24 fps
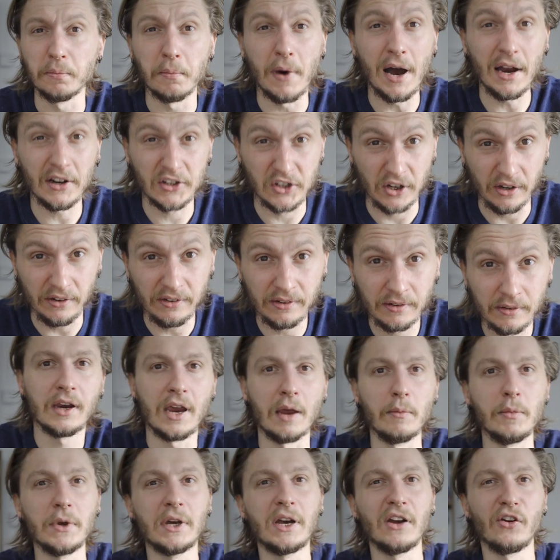matches,
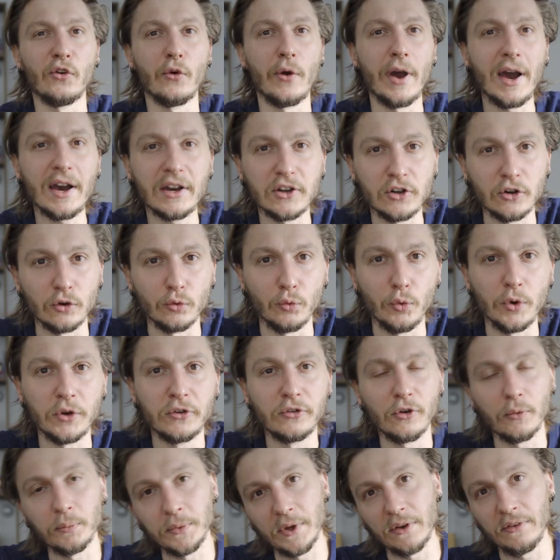chemical reaction which
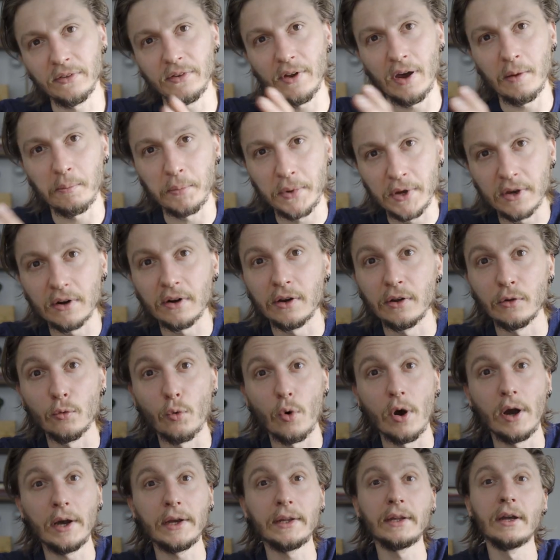sometimes appear
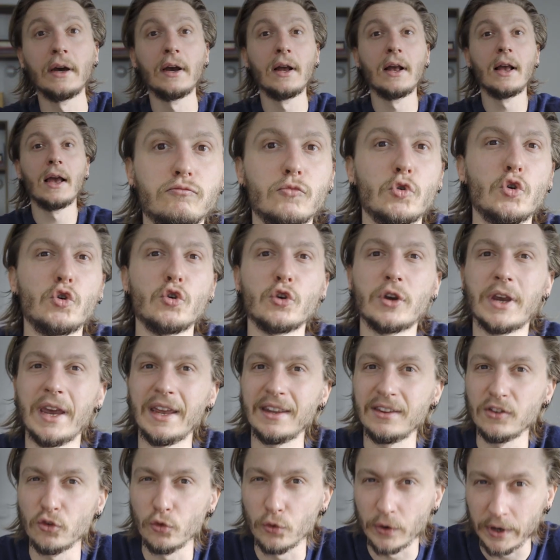in wine. You
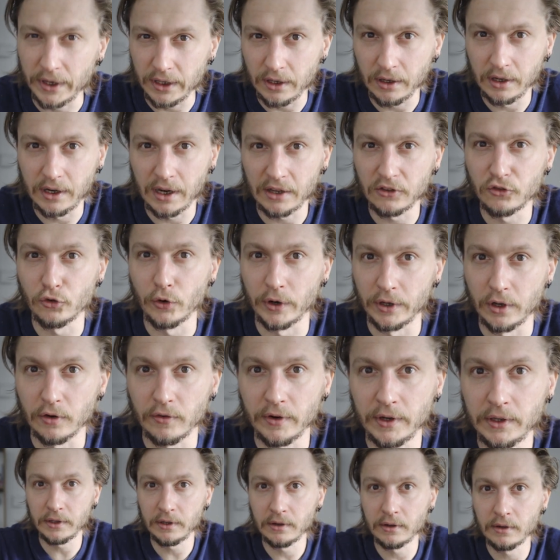can get rid
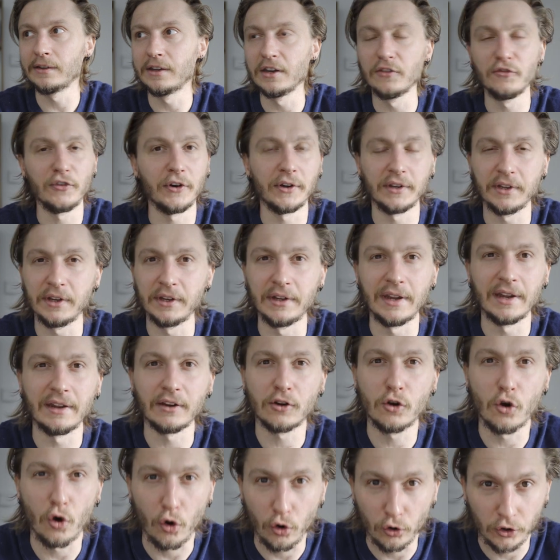of it differently
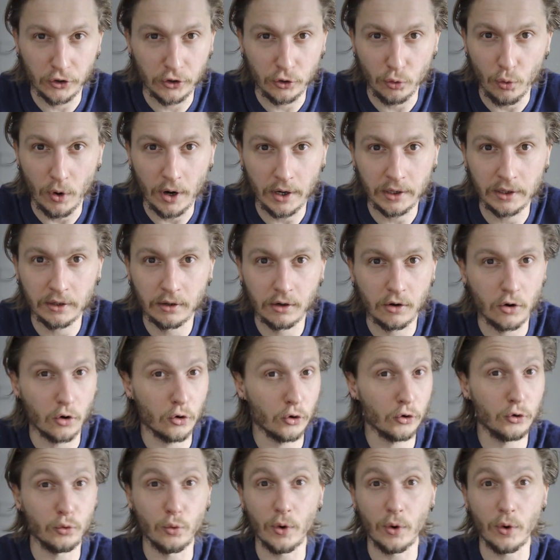than corked wine. Corked